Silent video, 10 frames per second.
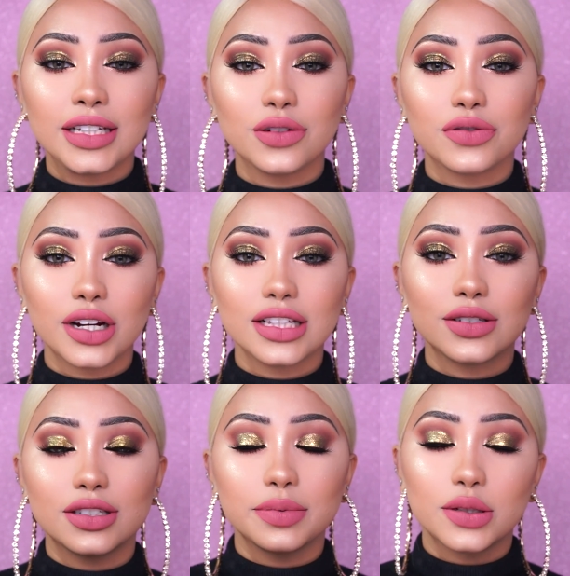and don't forget
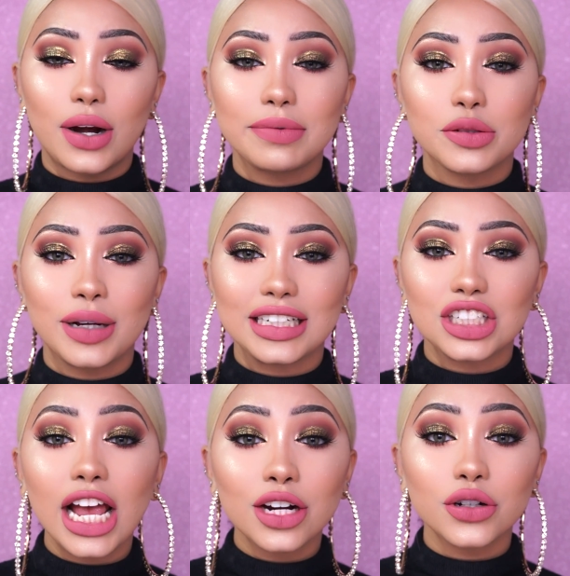to subscribe to my
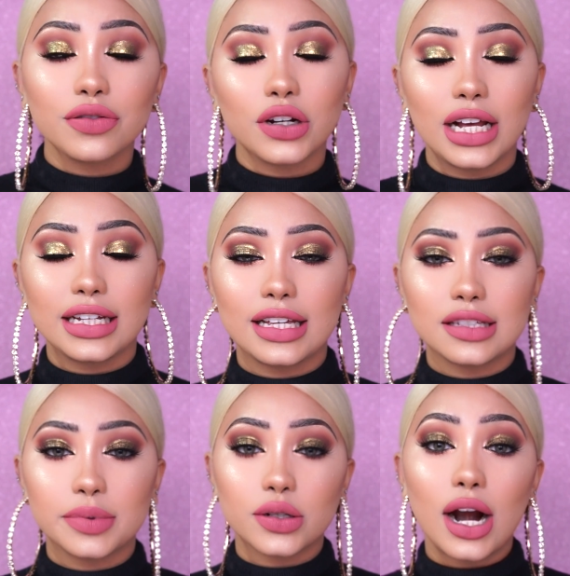channel if you're not yet
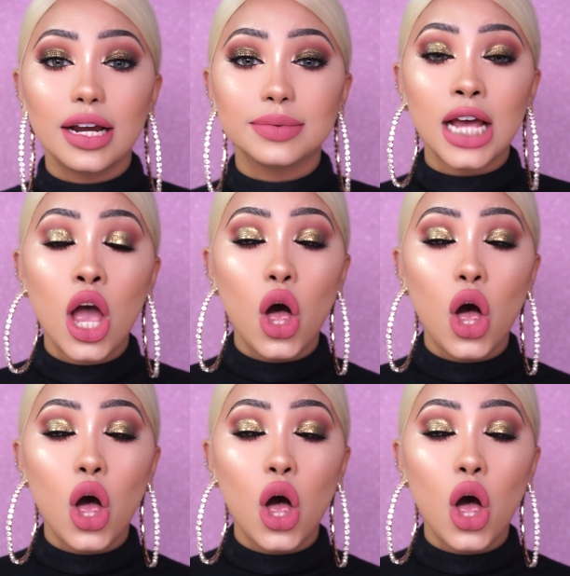subscribed.